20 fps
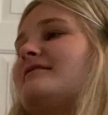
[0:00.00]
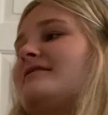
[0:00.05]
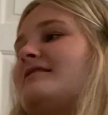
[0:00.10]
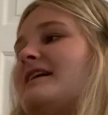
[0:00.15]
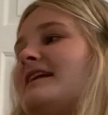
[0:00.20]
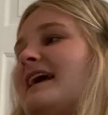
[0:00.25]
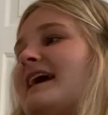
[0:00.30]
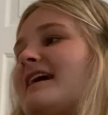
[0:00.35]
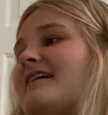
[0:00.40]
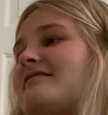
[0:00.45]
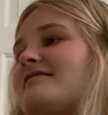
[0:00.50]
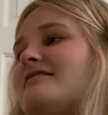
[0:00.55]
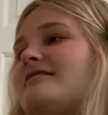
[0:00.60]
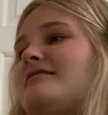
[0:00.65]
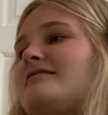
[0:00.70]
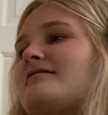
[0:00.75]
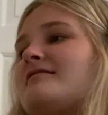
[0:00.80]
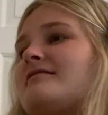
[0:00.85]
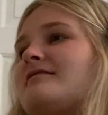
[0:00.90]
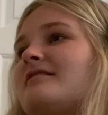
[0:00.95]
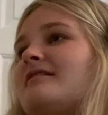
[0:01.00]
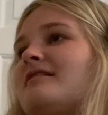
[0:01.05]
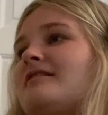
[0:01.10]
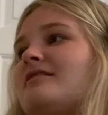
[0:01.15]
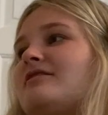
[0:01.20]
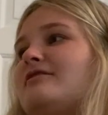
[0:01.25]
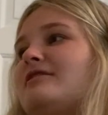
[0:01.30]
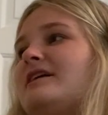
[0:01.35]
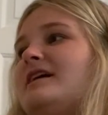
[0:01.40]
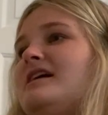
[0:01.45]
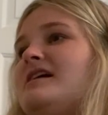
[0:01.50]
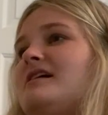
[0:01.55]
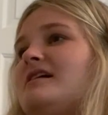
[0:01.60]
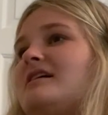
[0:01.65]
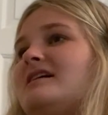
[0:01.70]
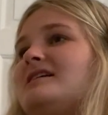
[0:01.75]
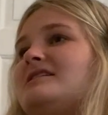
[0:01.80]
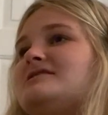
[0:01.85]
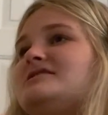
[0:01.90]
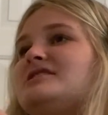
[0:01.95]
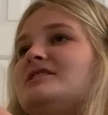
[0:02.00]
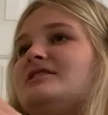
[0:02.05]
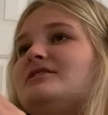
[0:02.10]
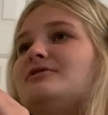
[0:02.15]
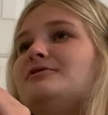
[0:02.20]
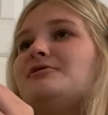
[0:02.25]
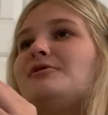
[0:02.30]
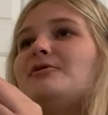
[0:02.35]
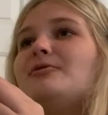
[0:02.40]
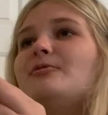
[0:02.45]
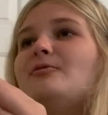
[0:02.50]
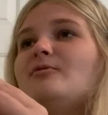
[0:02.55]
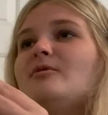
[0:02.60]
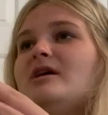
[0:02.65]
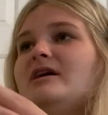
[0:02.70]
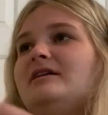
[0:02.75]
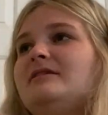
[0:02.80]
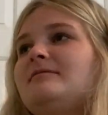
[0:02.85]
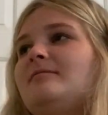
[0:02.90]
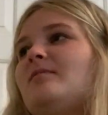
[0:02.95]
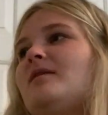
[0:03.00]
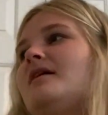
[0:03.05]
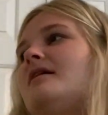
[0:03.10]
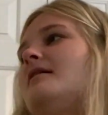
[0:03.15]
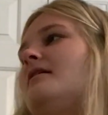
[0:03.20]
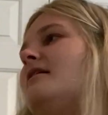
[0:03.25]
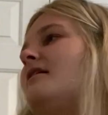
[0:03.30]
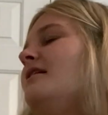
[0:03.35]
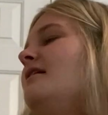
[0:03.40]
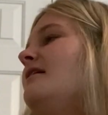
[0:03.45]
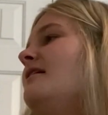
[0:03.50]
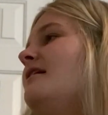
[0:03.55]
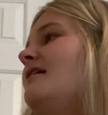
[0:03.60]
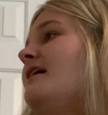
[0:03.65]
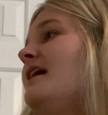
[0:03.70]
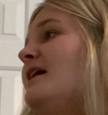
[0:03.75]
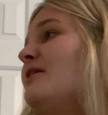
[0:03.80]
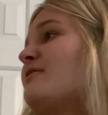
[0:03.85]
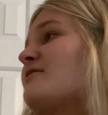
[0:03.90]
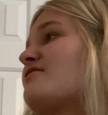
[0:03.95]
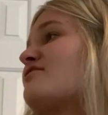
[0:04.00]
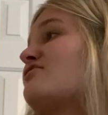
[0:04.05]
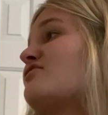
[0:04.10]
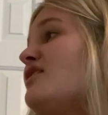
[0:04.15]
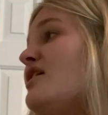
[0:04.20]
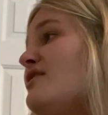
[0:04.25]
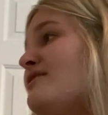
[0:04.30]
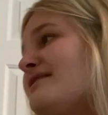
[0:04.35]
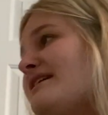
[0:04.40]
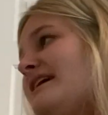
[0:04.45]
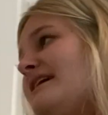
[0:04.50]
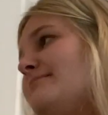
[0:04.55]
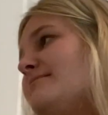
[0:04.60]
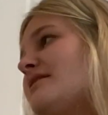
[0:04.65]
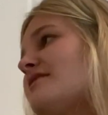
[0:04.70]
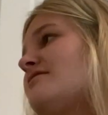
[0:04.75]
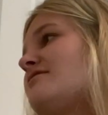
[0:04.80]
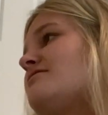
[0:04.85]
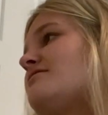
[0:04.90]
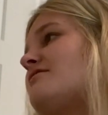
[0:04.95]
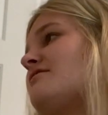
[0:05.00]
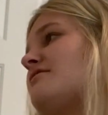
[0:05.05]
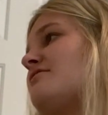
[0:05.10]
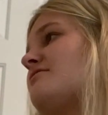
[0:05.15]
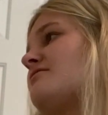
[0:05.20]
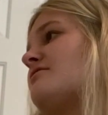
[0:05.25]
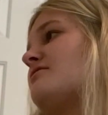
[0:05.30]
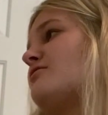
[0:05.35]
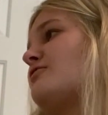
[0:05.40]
Any guesses? 3, 2, 1. It was so good, Mrs.